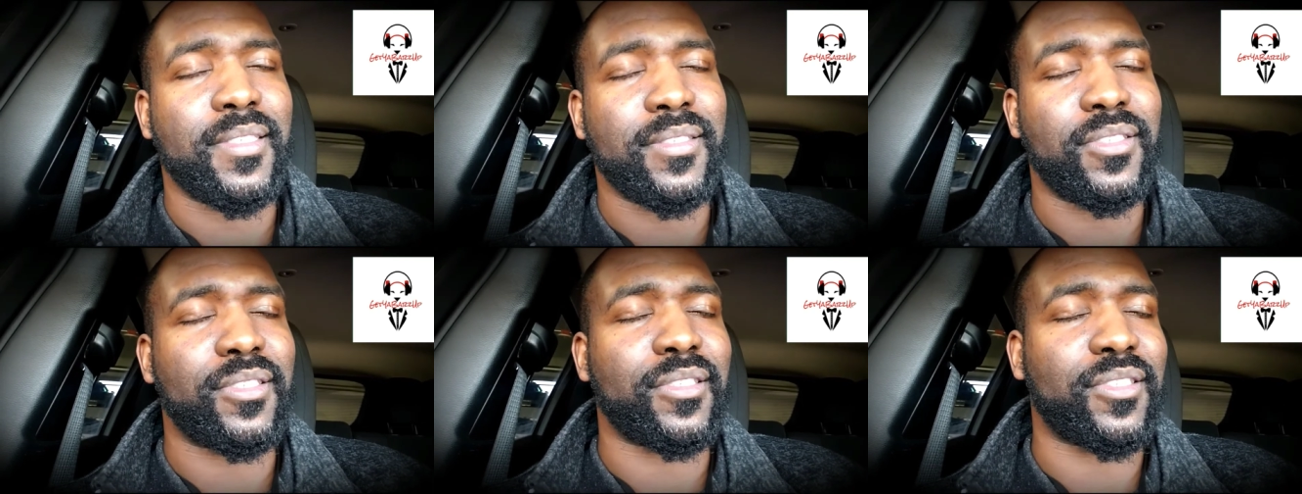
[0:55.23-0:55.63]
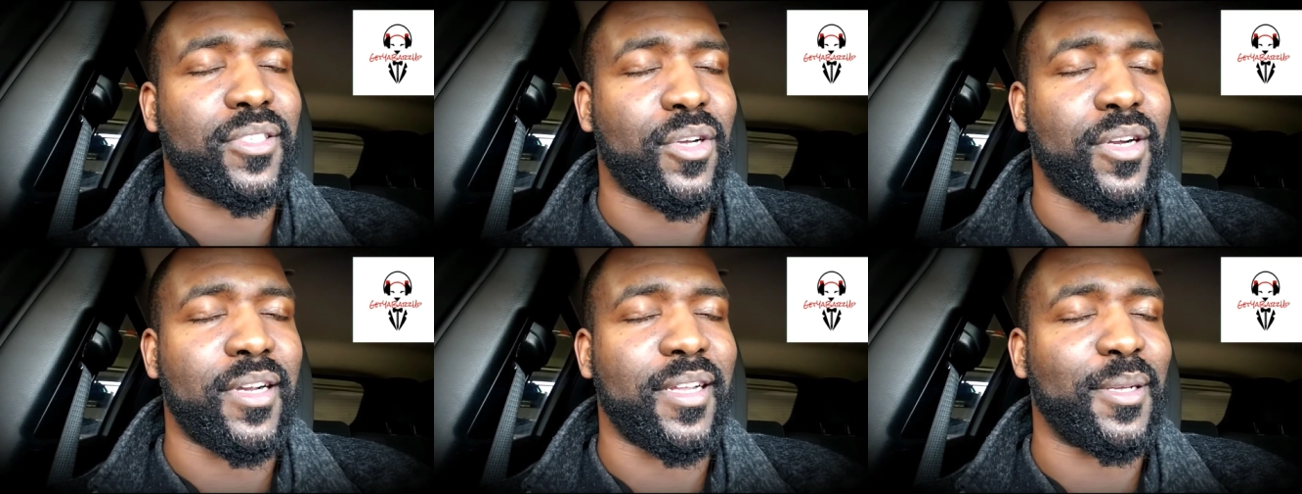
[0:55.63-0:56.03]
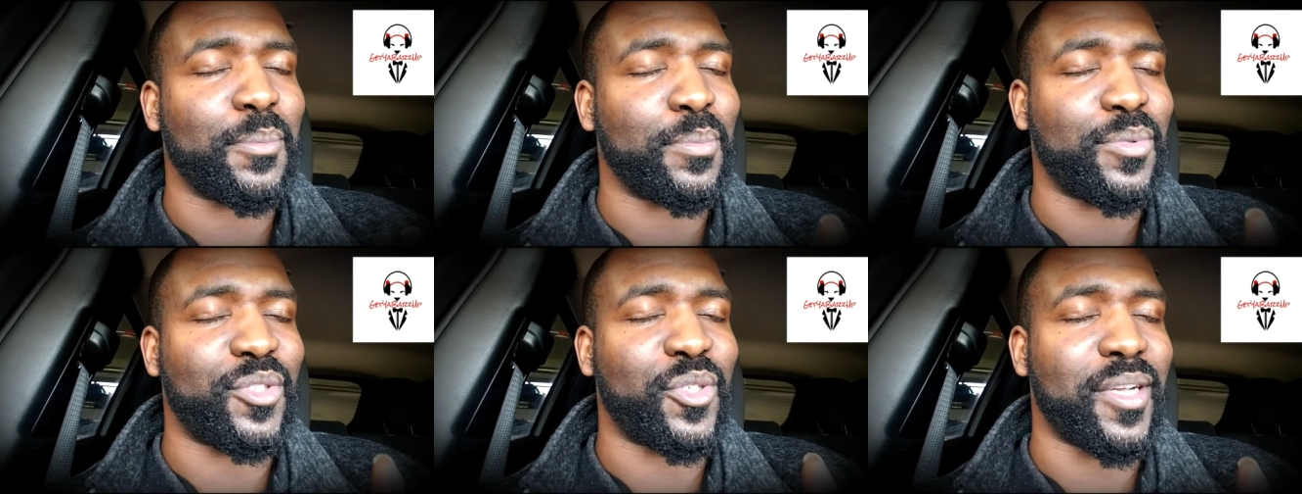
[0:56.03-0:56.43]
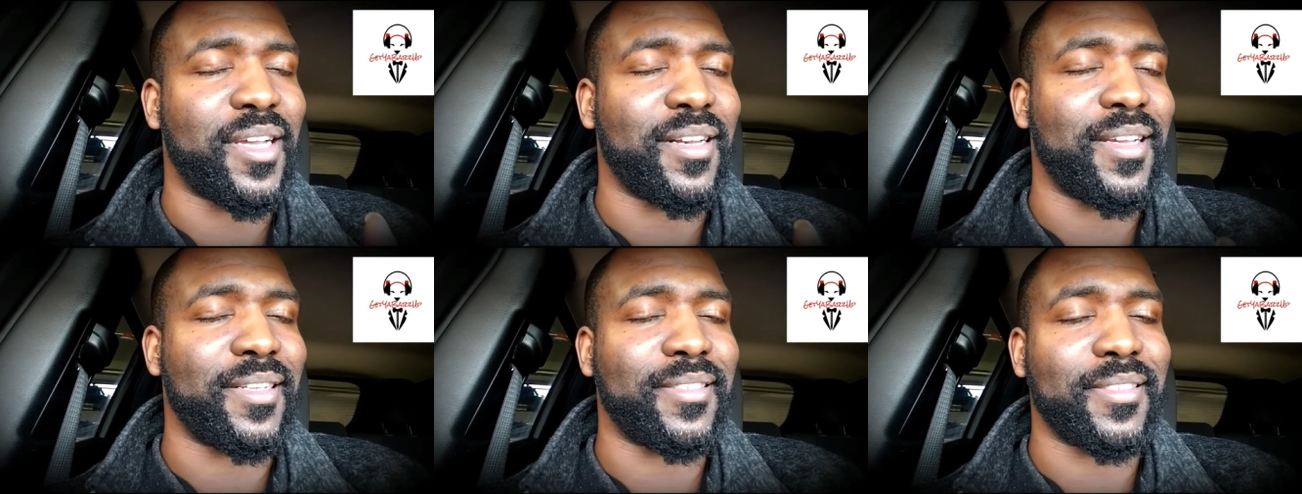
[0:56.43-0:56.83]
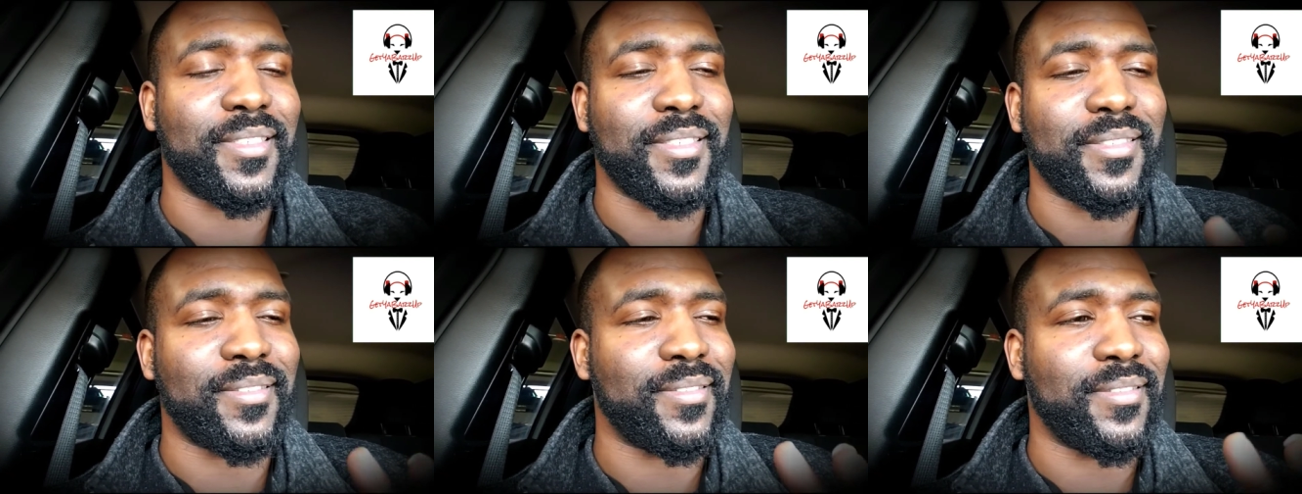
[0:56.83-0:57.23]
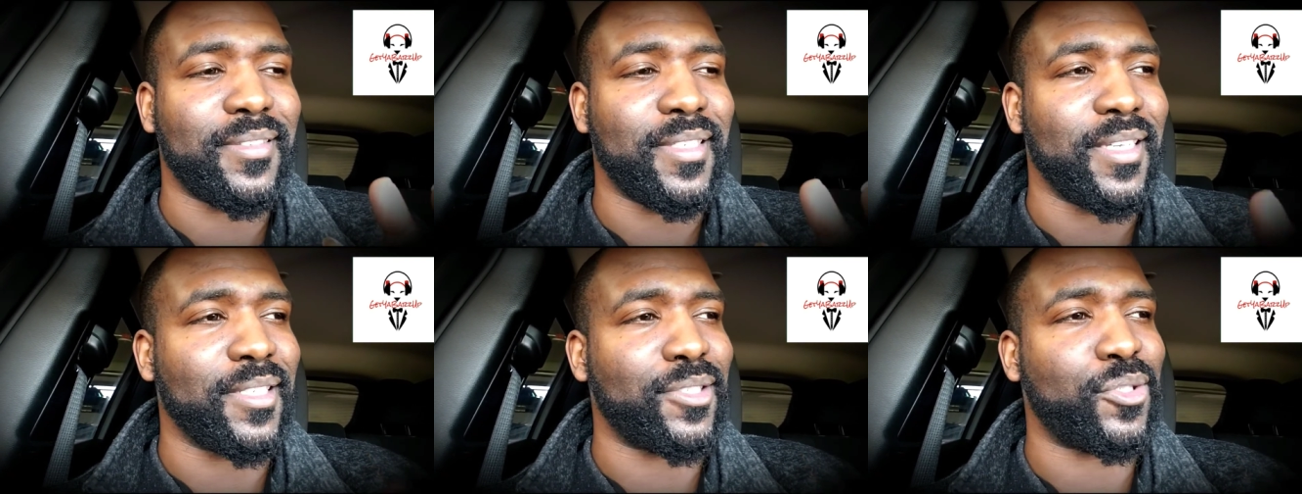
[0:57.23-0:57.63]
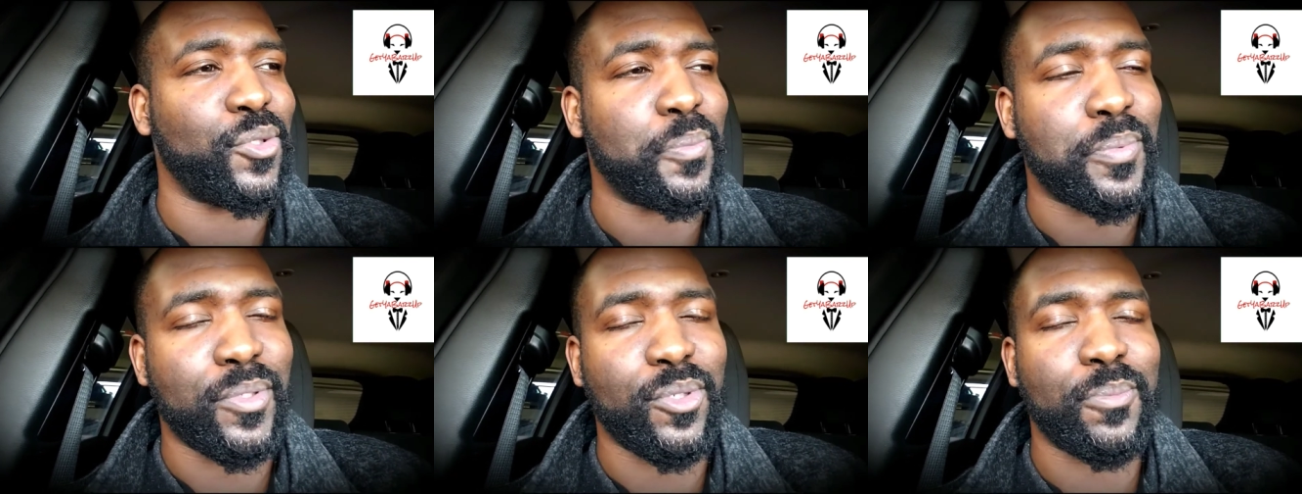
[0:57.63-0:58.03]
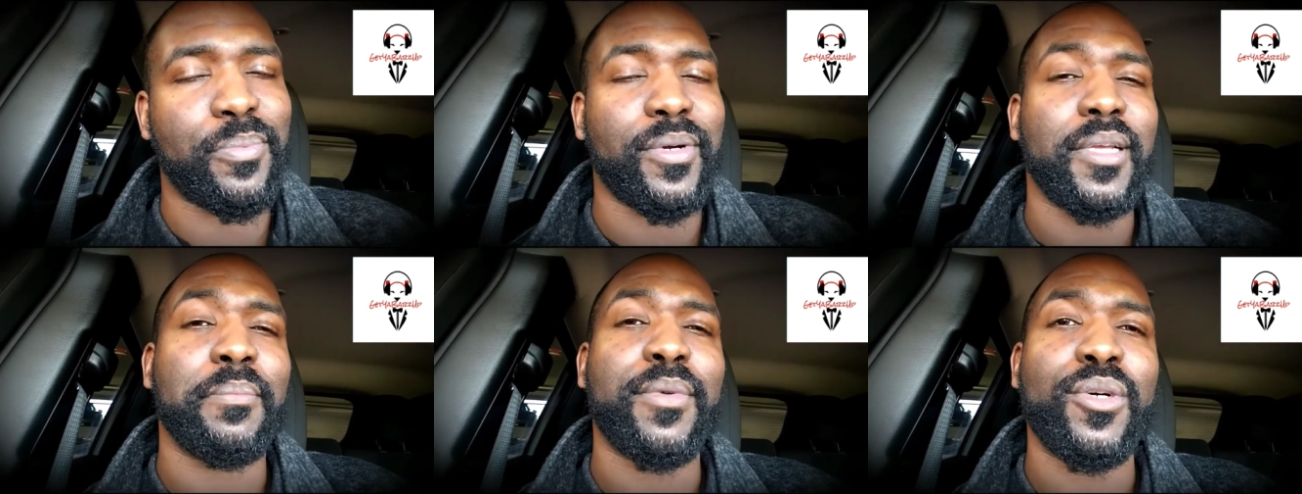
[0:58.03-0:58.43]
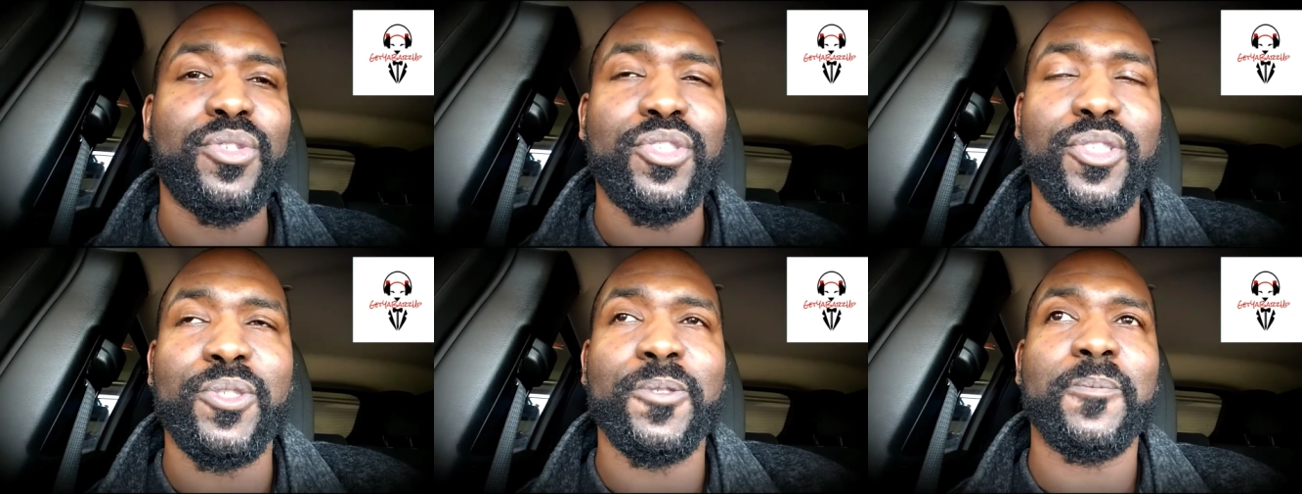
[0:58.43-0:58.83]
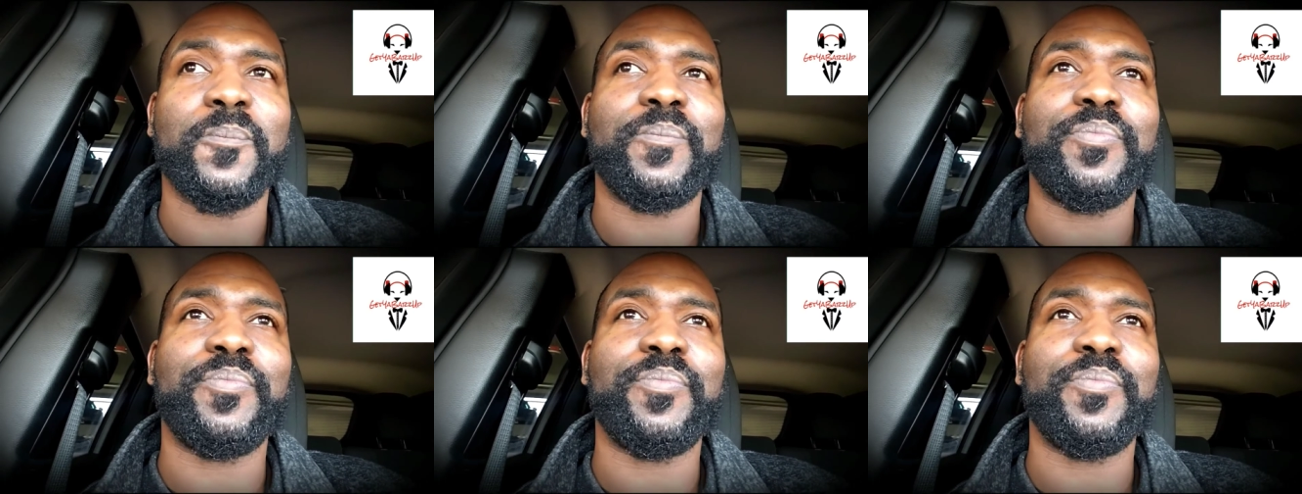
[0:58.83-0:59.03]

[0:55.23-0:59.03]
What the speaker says: sorry, I'm trying not to get super duper emotional.